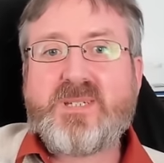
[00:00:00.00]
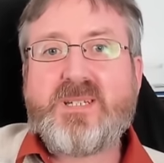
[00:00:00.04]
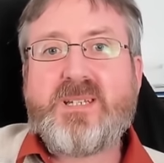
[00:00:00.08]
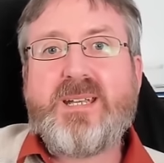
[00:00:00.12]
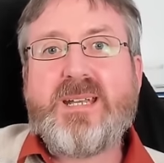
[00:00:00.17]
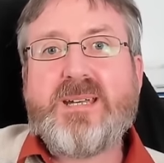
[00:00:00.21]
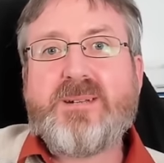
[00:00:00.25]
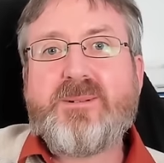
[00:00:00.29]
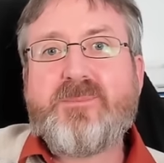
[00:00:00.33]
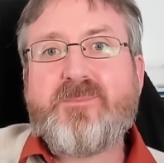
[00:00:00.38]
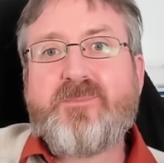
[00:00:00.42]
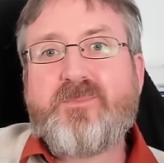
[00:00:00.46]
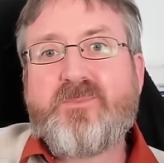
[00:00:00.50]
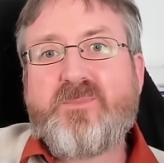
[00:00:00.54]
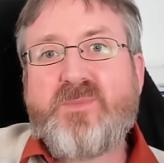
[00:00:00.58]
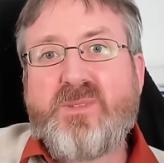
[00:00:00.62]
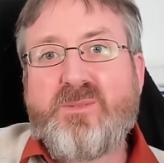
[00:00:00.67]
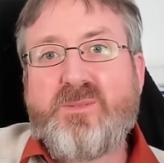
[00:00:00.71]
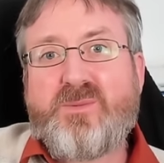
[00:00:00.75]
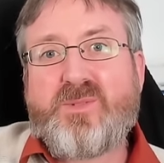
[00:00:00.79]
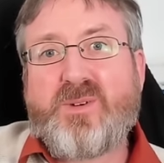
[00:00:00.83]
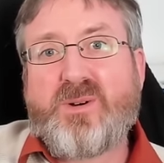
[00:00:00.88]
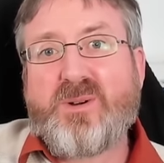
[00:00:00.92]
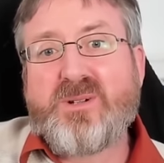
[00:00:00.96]
Now,
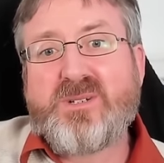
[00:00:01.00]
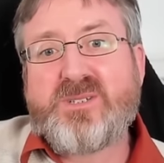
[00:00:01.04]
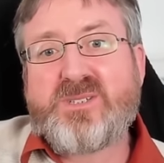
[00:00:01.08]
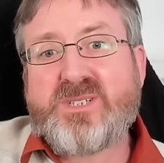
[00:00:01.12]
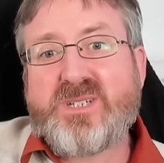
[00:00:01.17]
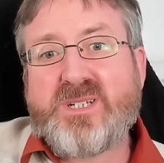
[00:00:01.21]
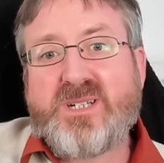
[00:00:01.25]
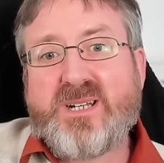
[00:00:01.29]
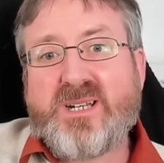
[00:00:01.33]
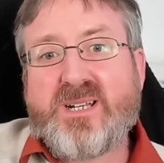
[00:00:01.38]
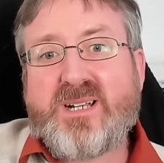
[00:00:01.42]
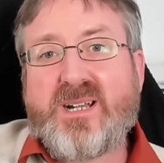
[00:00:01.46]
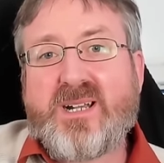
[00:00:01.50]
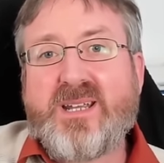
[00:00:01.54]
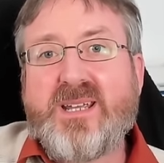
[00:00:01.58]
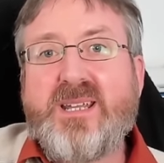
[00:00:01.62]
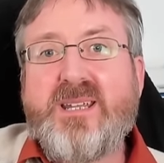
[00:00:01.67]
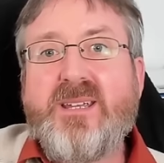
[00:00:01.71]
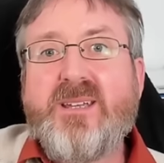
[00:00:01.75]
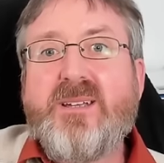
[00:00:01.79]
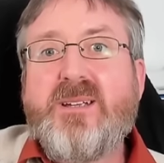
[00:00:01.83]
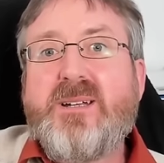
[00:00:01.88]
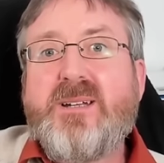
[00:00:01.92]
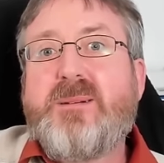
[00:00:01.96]

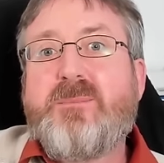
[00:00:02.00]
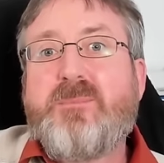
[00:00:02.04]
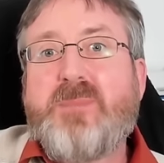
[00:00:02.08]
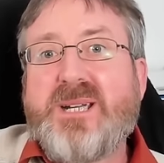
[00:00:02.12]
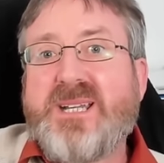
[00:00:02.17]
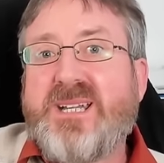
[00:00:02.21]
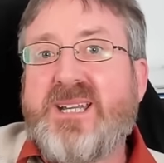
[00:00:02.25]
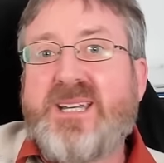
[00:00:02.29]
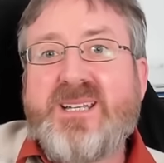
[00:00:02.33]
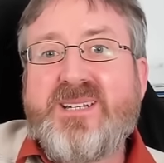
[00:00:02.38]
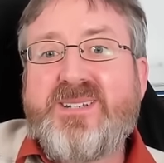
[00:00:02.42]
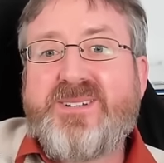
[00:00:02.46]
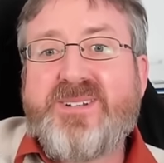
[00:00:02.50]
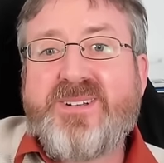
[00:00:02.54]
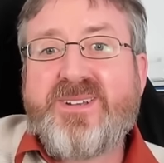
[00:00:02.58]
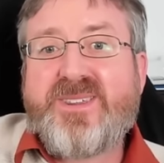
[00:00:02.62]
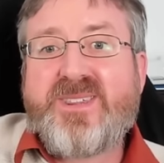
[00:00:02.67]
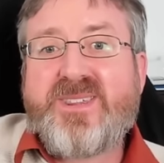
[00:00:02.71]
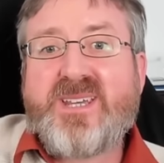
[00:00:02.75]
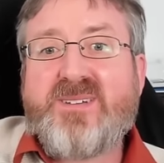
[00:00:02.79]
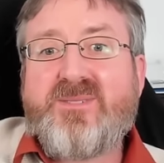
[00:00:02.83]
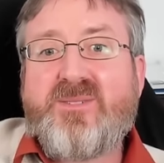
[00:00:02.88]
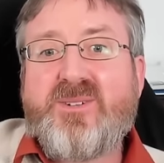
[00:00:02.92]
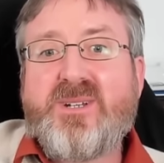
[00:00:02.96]
fortunately, by
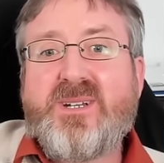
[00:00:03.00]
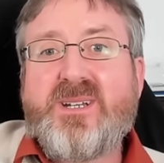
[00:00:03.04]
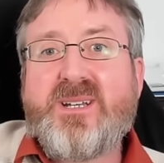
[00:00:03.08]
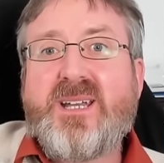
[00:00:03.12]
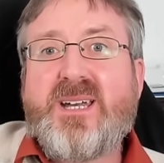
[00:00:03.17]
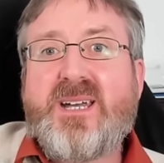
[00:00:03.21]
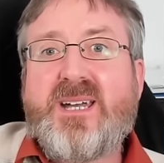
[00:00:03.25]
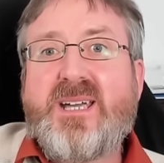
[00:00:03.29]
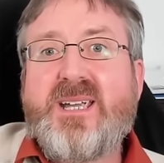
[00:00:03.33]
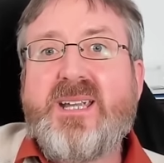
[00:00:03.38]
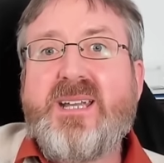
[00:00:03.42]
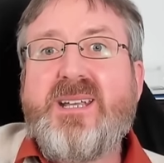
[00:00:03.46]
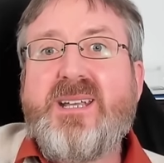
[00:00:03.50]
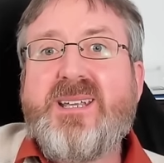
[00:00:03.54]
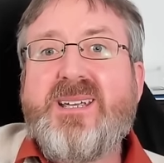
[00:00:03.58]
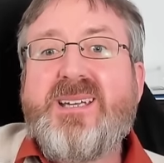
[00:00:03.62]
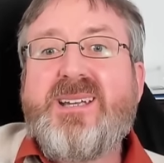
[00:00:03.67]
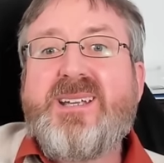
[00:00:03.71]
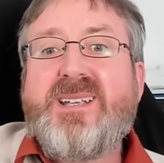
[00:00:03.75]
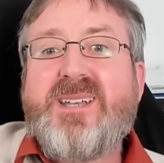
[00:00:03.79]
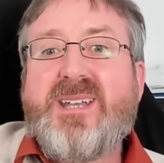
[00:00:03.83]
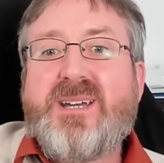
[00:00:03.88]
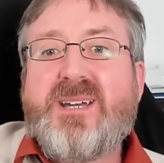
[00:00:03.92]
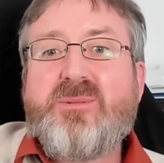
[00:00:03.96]
1979,
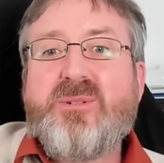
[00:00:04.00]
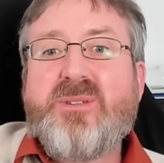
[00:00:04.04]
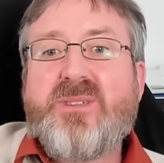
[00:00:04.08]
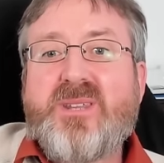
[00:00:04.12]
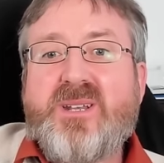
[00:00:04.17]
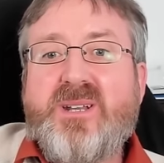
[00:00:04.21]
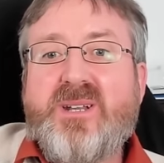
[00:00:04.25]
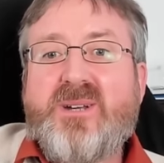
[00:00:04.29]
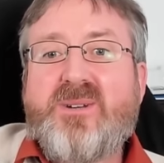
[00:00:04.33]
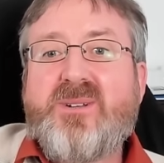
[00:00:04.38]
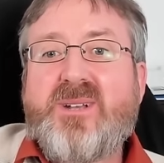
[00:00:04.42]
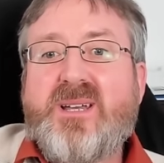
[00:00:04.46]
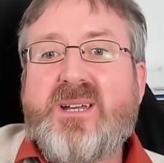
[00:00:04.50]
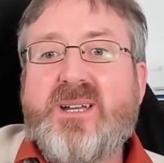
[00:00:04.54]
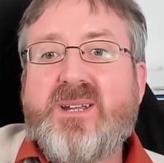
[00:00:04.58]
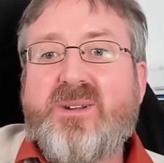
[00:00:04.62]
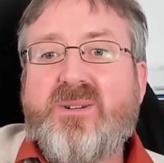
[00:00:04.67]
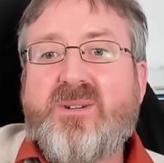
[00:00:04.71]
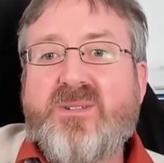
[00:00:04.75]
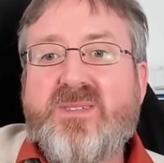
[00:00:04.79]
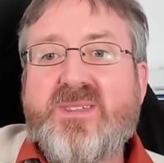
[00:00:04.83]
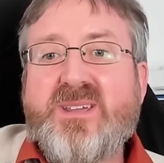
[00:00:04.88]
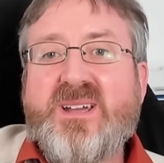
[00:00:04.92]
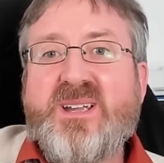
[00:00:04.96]
that was no
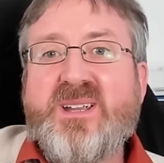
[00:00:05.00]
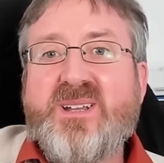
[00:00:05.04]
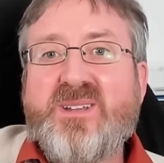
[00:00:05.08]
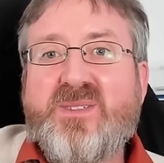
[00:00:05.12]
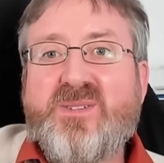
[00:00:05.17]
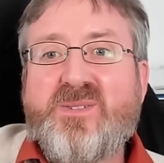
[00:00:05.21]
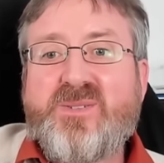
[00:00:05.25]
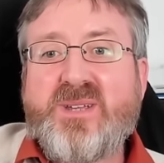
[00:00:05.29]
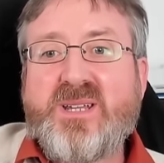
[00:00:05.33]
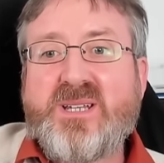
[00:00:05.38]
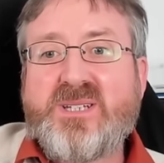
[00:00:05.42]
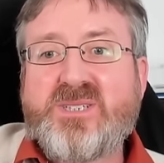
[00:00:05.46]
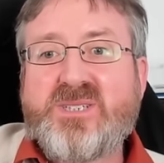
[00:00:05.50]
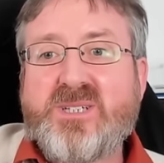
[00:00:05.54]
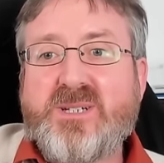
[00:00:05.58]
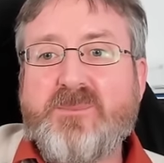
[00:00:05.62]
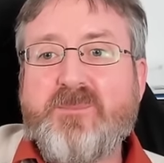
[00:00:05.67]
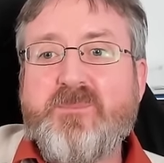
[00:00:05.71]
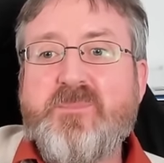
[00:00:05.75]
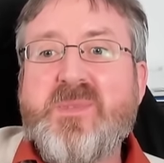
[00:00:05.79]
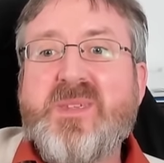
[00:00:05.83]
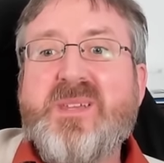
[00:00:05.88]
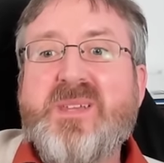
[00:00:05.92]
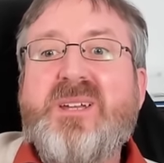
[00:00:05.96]
longer science
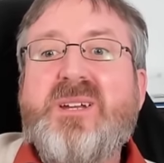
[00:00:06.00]
fiction.